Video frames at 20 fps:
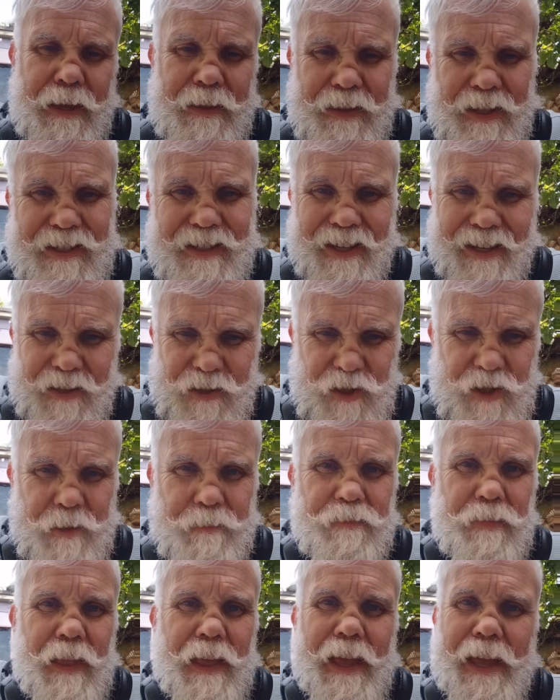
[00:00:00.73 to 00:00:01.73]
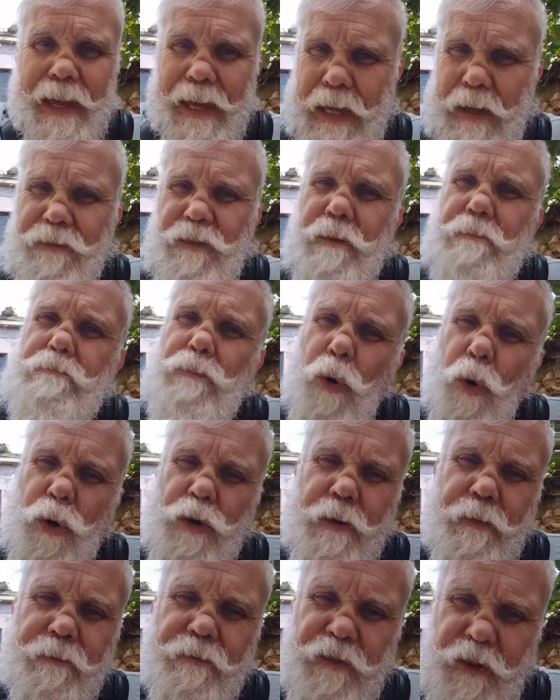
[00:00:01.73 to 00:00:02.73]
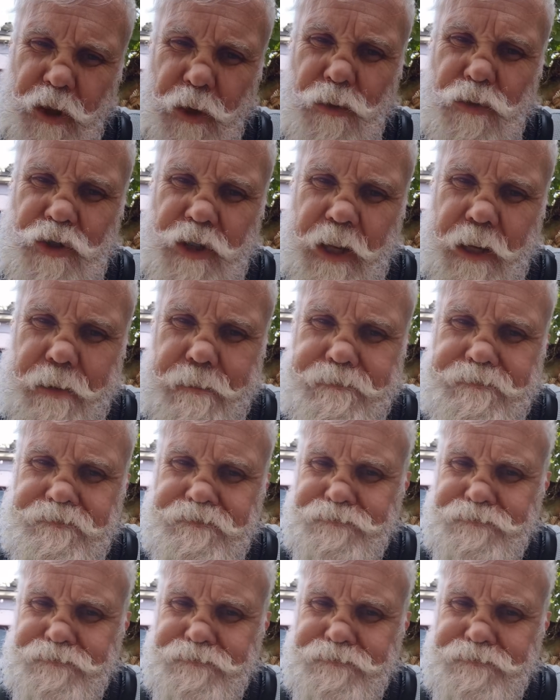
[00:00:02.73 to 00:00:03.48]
this is even more confusing.